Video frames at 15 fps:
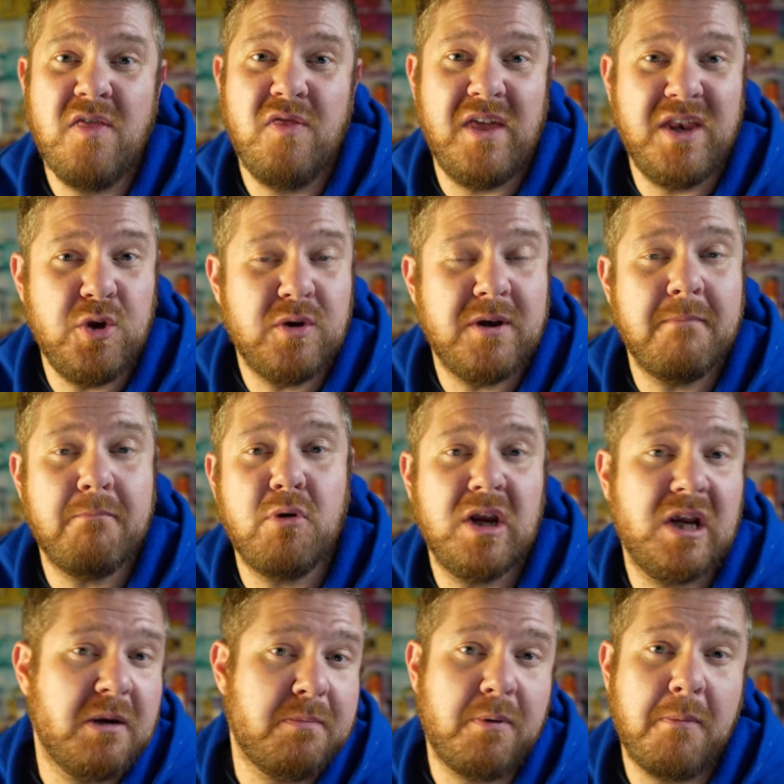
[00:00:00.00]
then you can
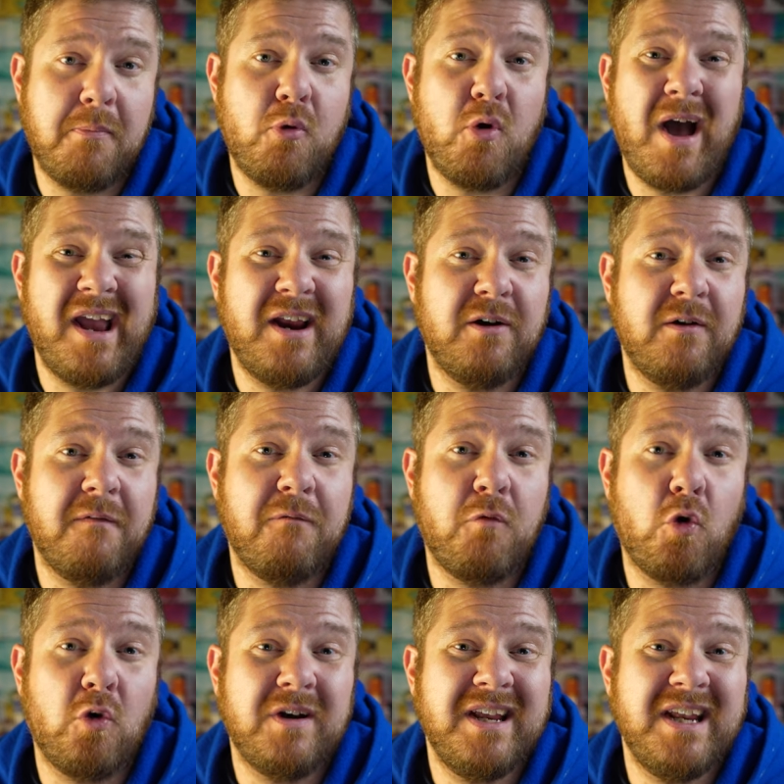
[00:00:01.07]
bring your proprietor
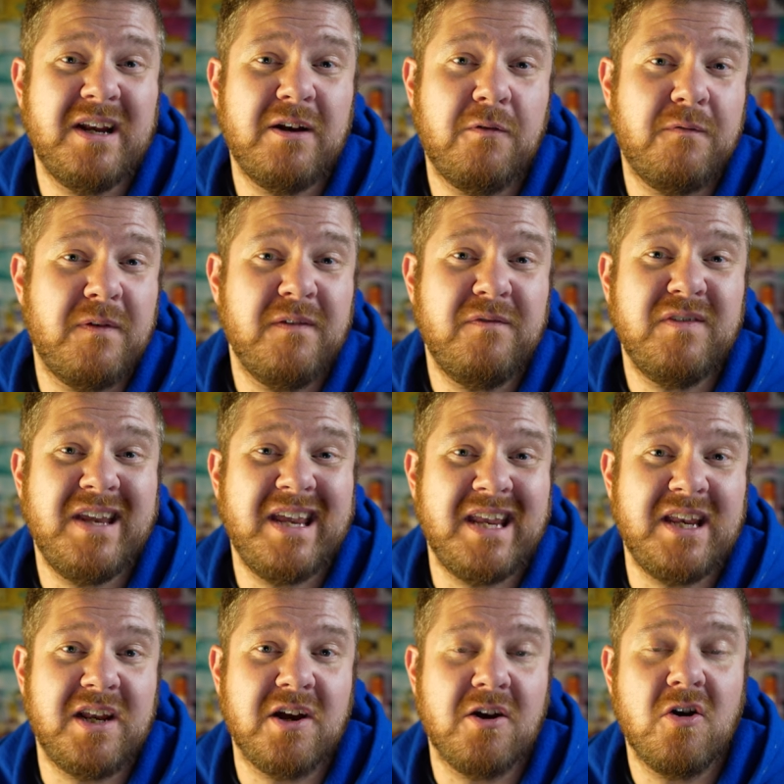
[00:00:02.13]
14 or
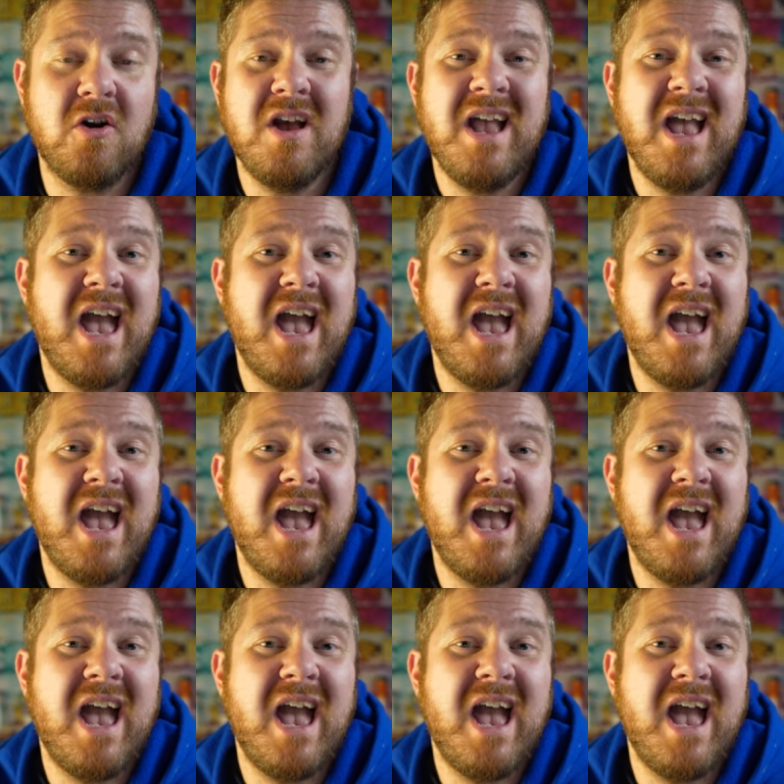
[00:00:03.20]
15 year